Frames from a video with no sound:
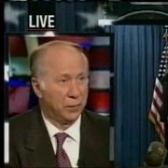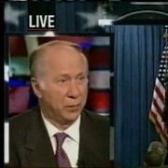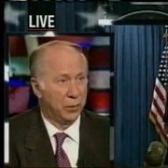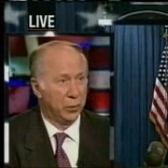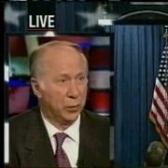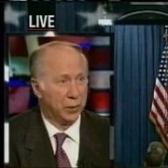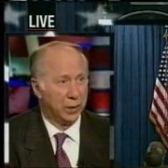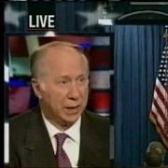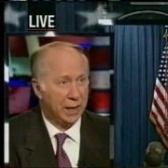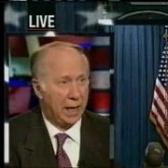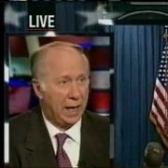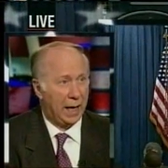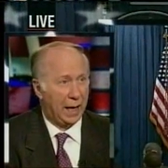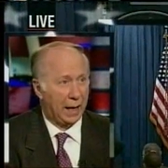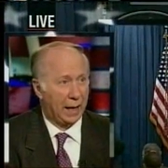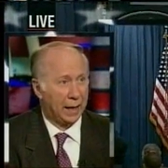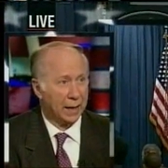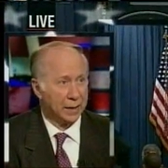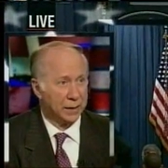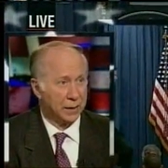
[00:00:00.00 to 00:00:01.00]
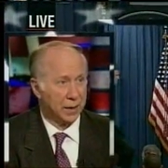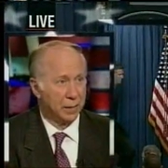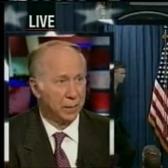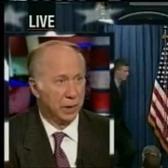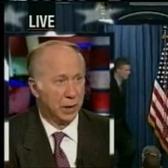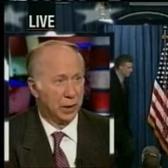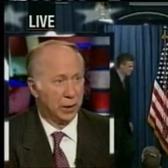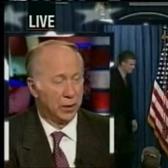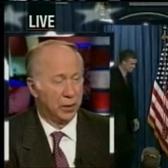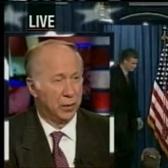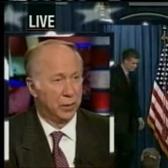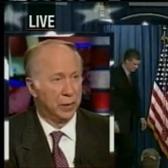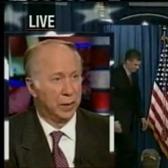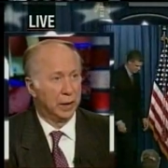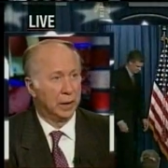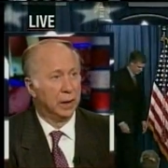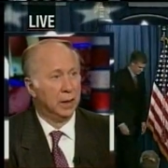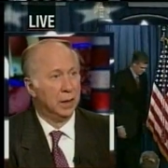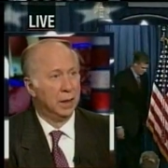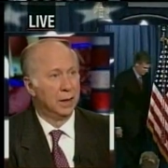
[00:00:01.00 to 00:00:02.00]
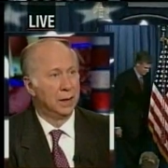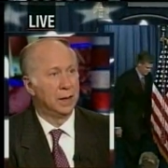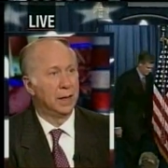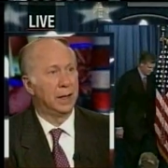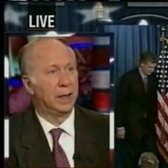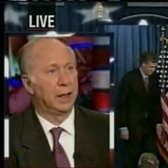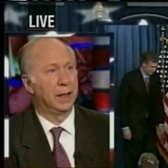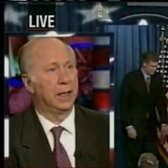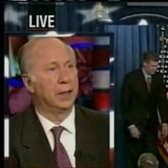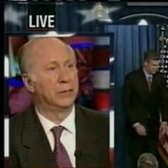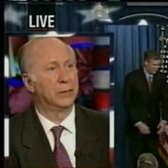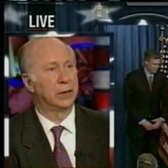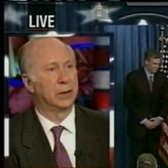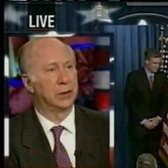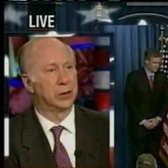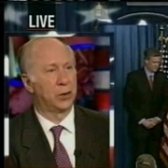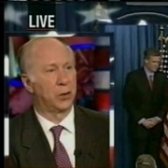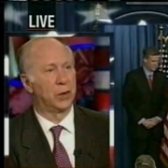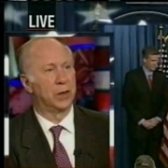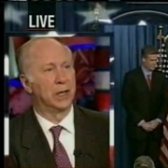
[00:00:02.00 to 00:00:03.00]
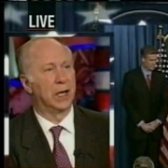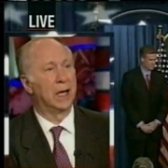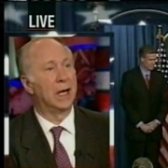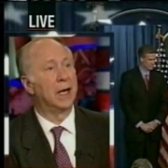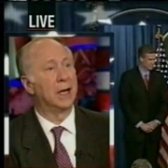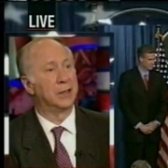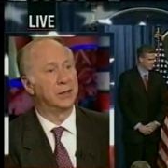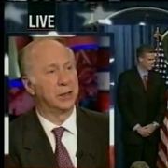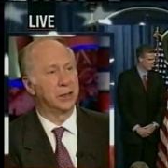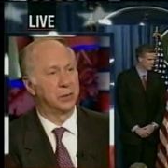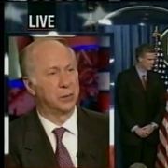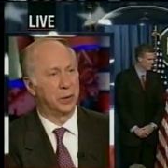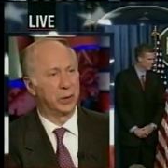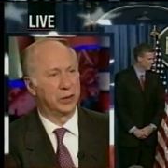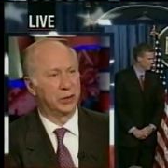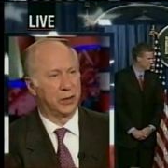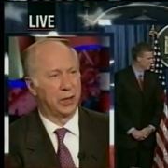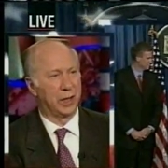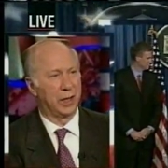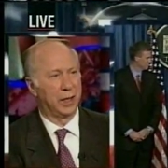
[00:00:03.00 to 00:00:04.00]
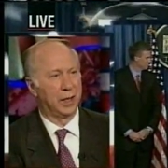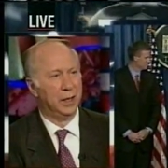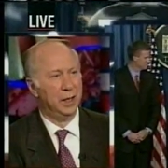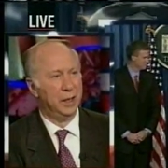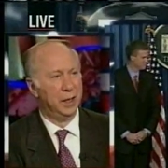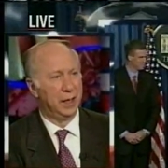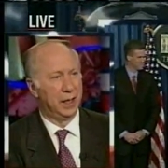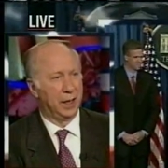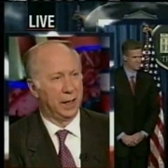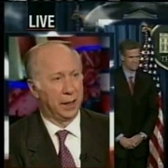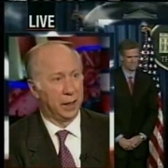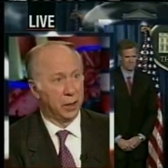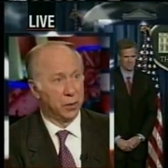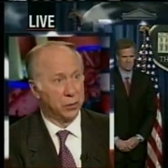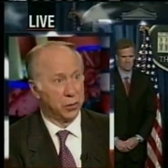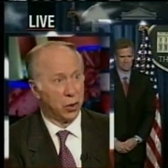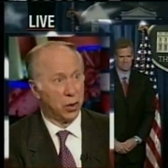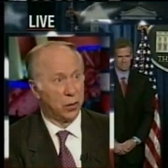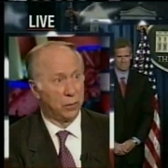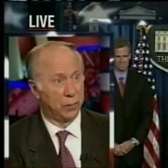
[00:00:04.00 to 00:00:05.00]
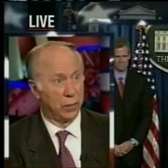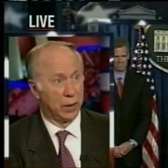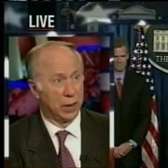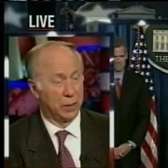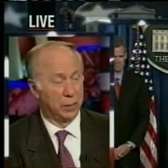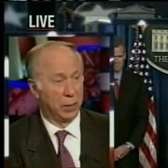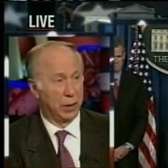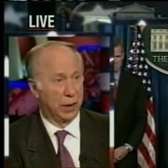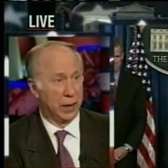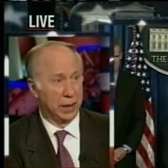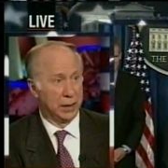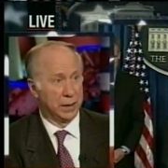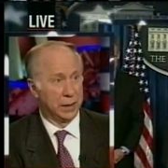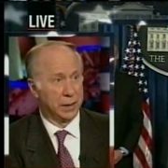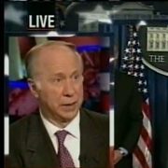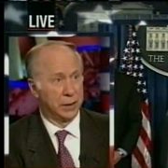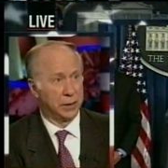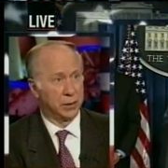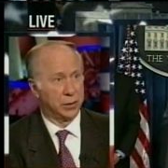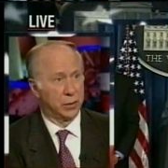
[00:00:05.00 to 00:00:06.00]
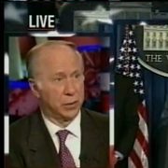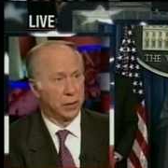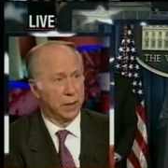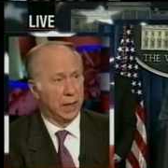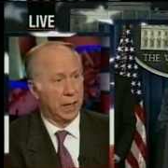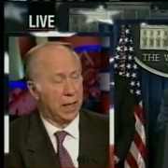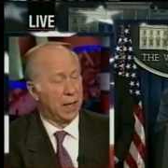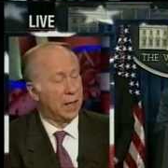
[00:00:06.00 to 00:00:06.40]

But if you attack, as they've been doing, then it gives the story legs, as we say, and it goes on for a couple of days, as this story